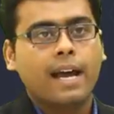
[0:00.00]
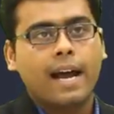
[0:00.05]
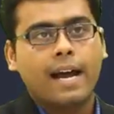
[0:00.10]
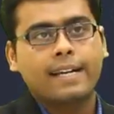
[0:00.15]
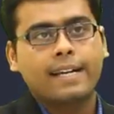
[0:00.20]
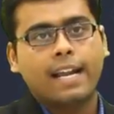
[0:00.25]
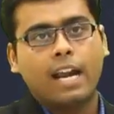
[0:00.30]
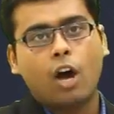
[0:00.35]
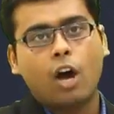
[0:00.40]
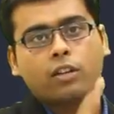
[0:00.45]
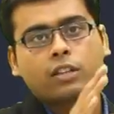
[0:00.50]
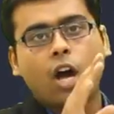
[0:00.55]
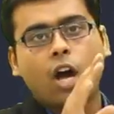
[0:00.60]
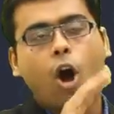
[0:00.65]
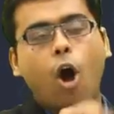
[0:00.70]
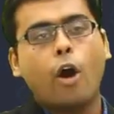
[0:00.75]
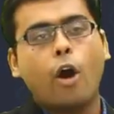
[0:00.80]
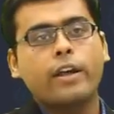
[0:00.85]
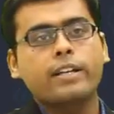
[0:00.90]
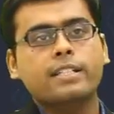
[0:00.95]
And along the
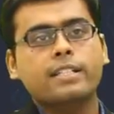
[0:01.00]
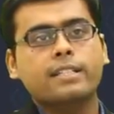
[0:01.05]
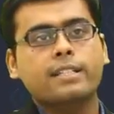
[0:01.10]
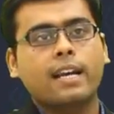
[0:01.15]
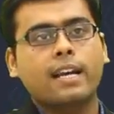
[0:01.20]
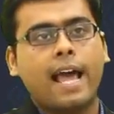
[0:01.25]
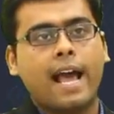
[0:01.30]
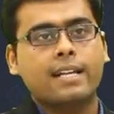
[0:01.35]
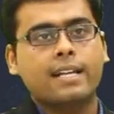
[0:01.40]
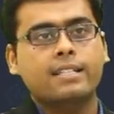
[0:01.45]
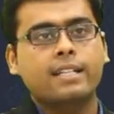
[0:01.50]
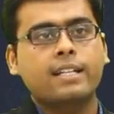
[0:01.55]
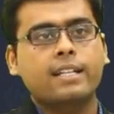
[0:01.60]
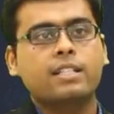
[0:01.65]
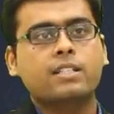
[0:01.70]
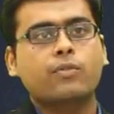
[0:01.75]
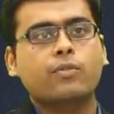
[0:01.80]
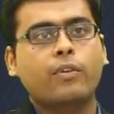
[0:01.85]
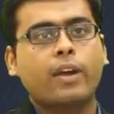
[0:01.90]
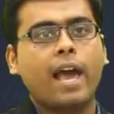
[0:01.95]
horizontal
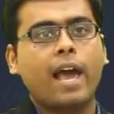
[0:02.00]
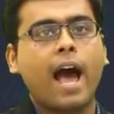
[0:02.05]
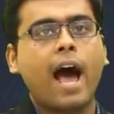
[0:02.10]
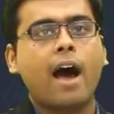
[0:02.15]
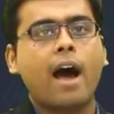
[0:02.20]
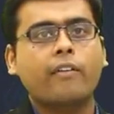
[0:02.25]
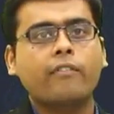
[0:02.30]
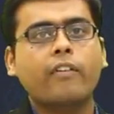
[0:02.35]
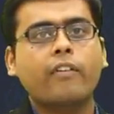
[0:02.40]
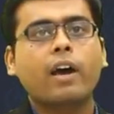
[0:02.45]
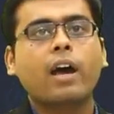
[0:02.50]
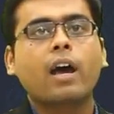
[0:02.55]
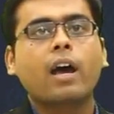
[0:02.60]
axis we have